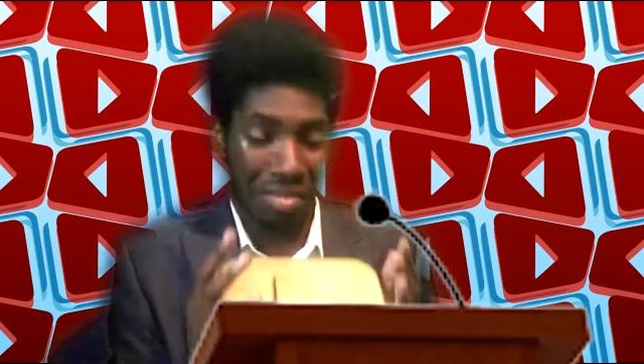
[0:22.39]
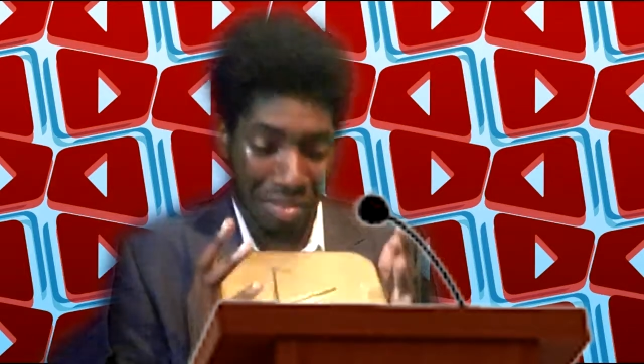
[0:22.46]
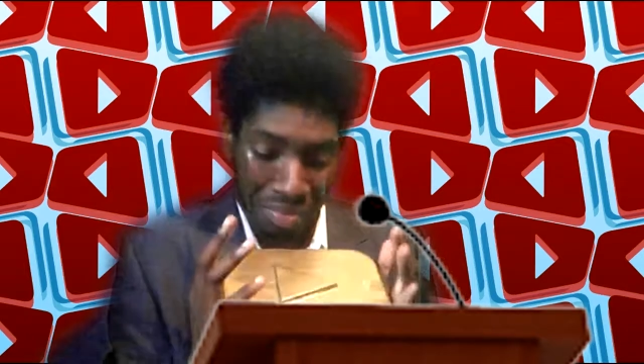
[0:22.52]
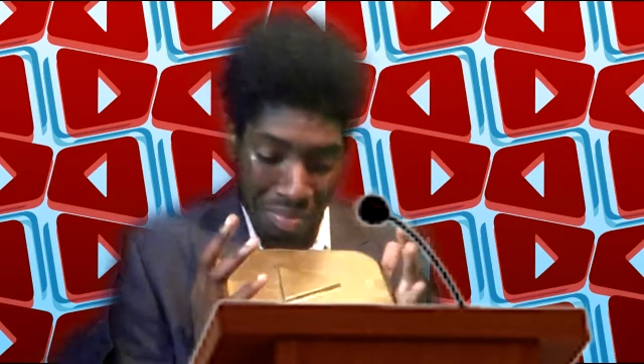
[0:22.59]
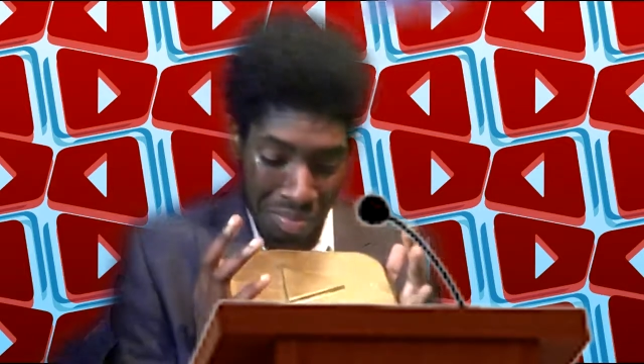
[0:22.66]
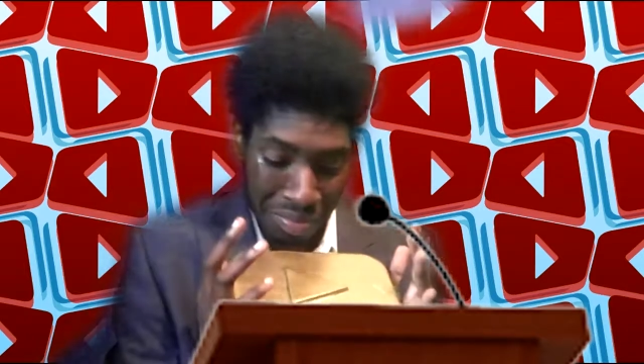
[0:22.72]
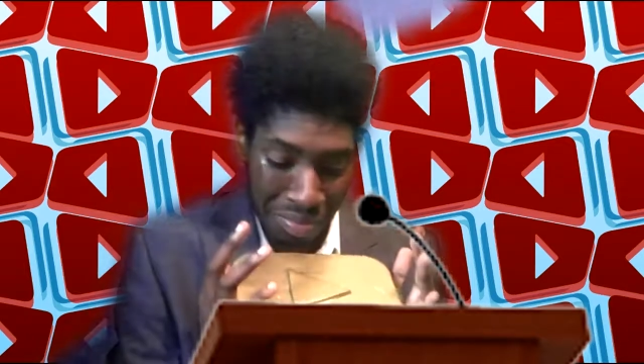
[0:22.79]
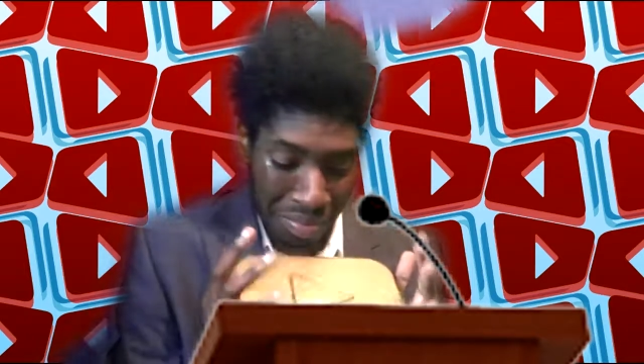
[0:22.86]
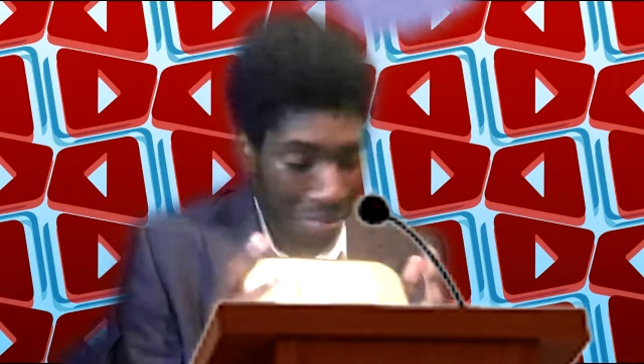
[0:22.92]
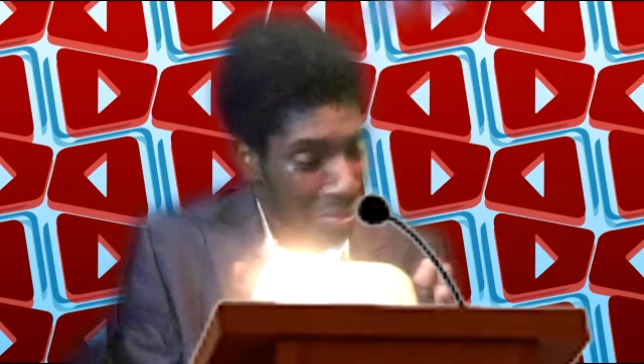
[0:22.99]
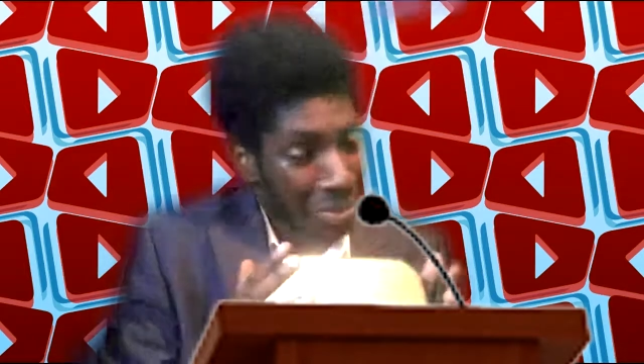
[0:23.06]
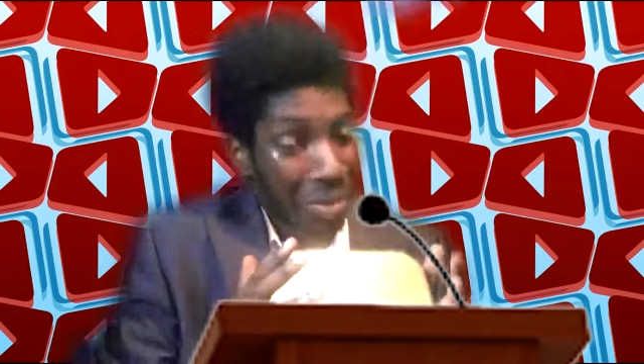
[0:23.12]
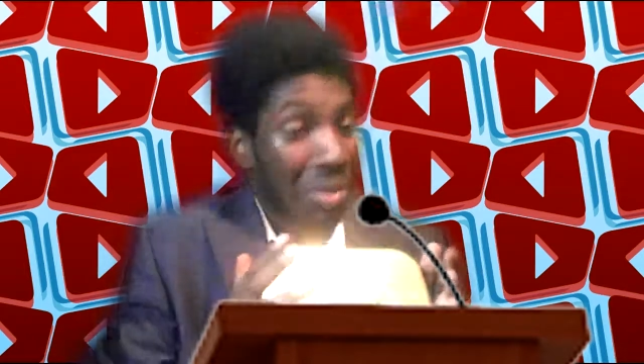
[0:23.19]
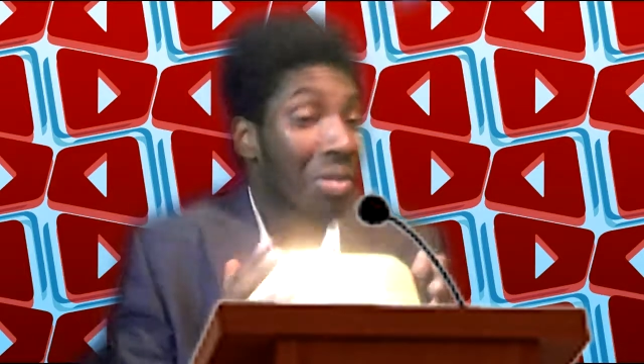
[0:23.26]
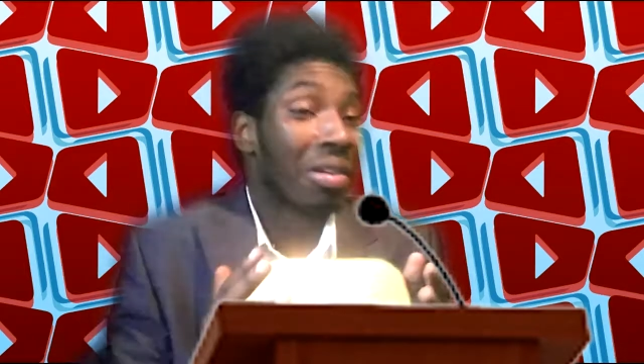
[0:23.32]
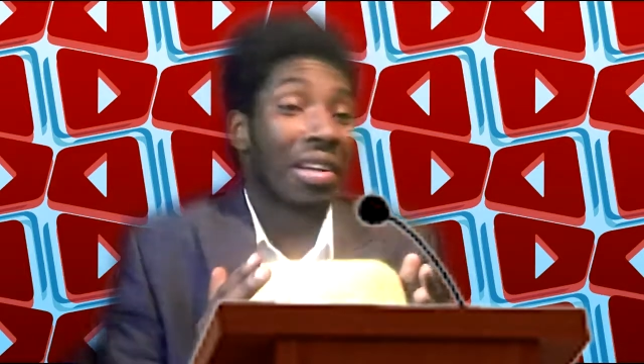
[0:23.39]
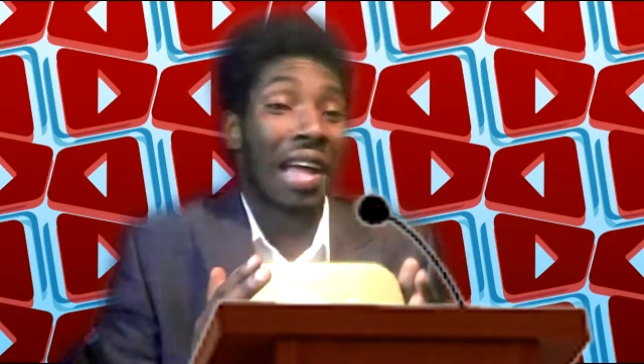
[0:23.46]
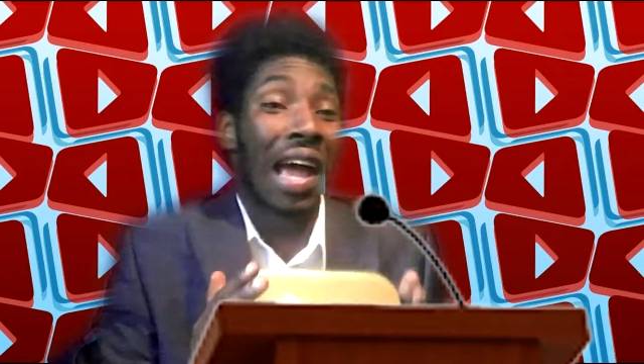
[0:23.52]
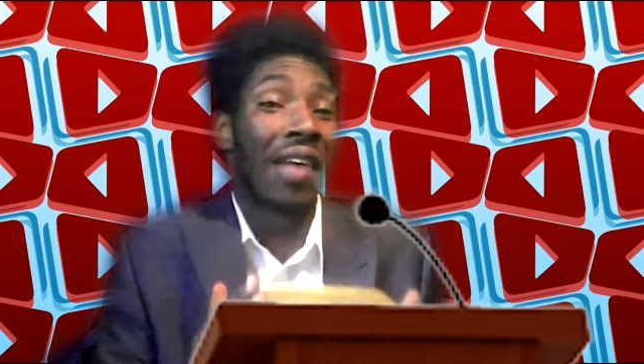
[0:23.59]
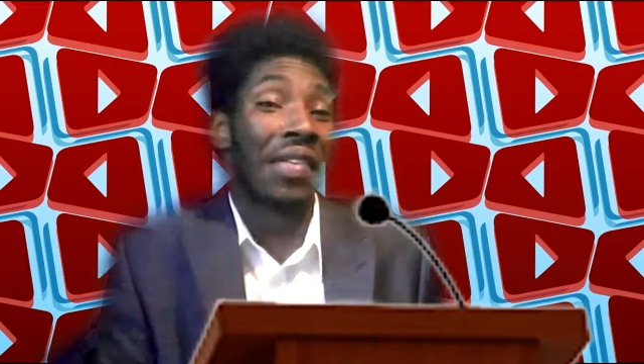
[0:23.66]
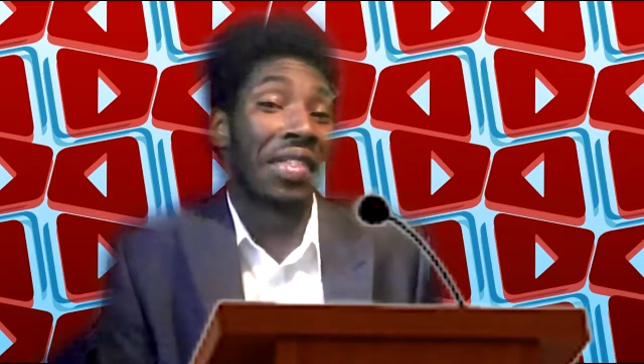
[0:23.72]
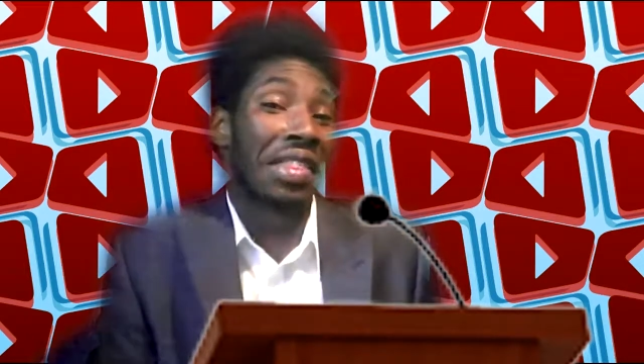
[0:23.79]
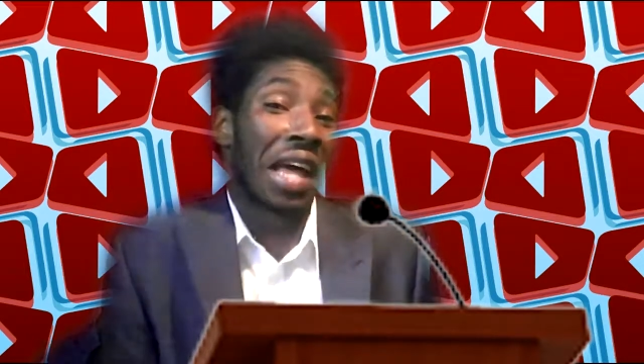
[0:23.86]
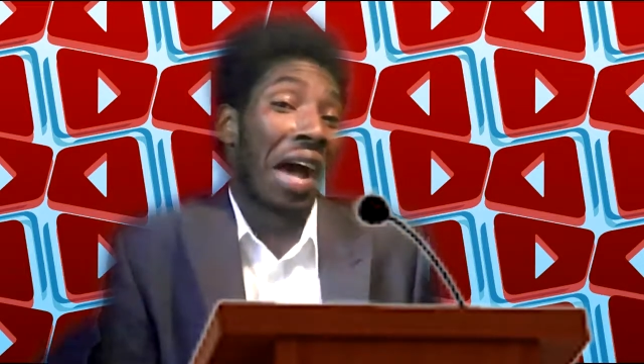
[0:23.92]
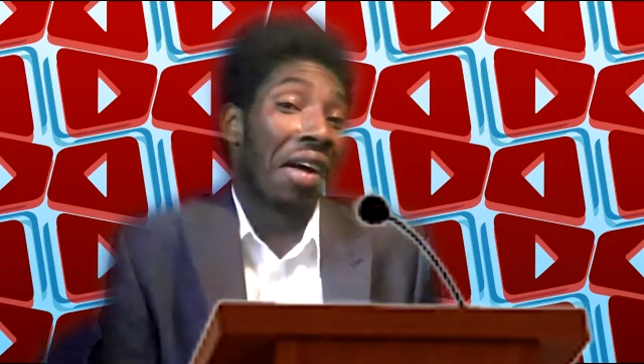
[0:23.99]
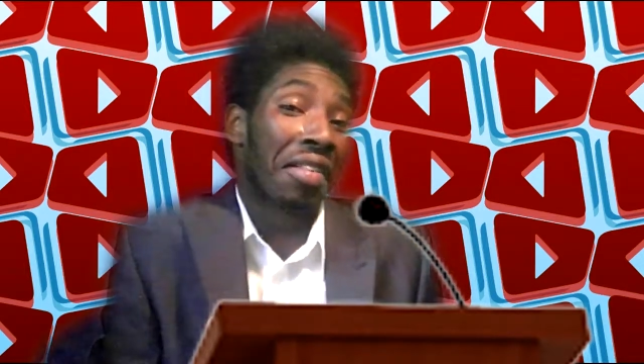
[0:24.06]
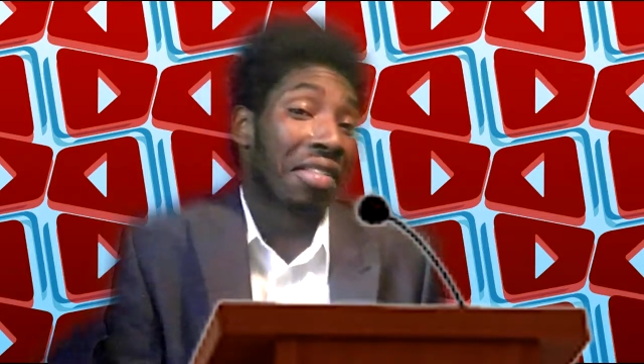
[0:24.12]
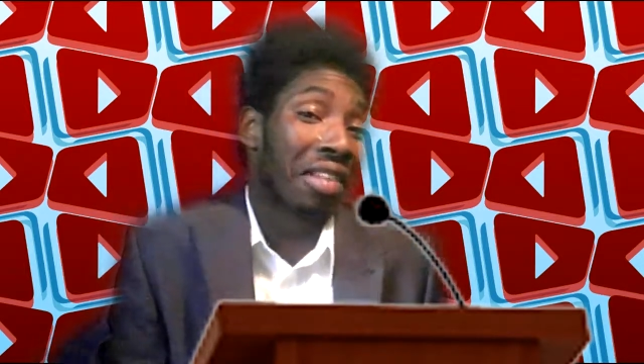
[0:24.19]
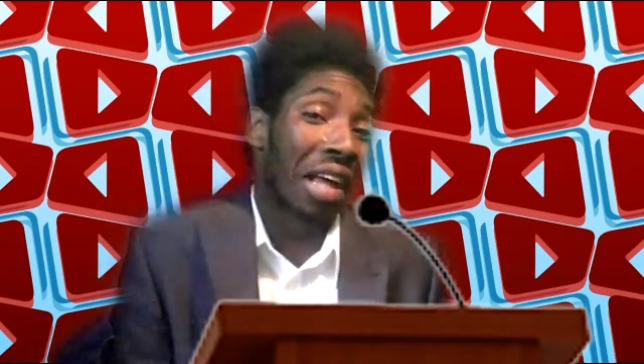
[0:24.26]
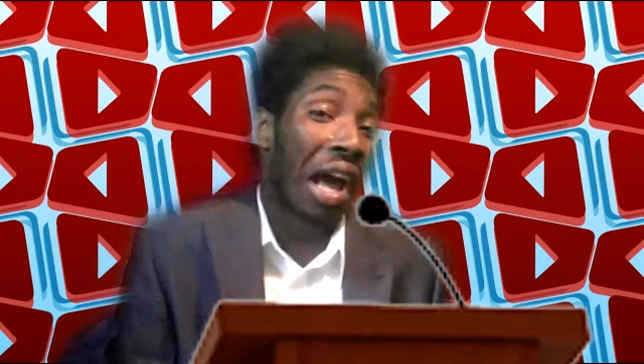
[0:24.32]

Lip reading: you only have 1,000.